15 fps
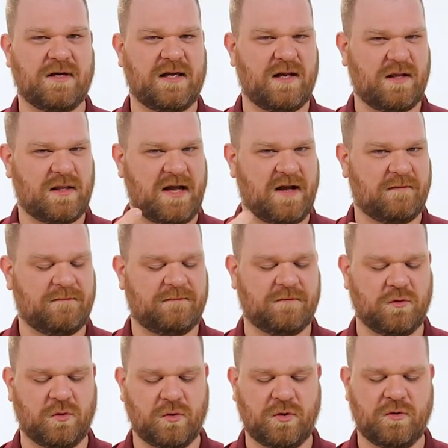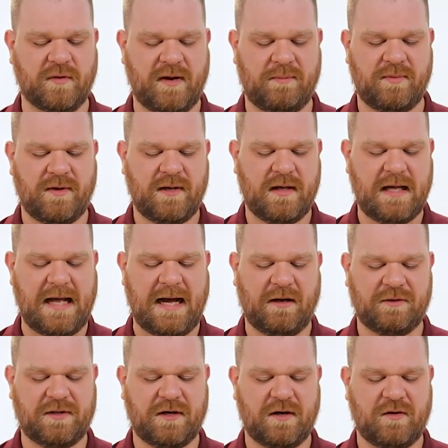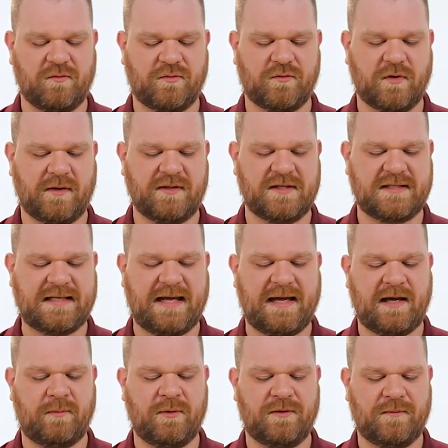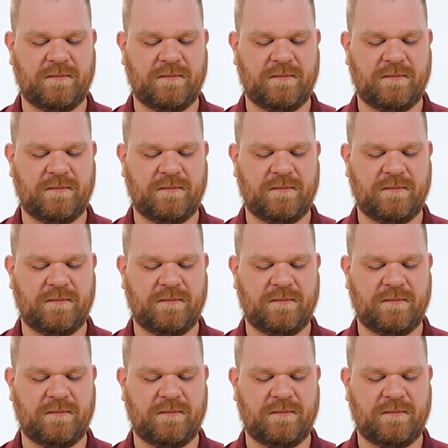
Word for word: than getting like a full grip out there in front of the tab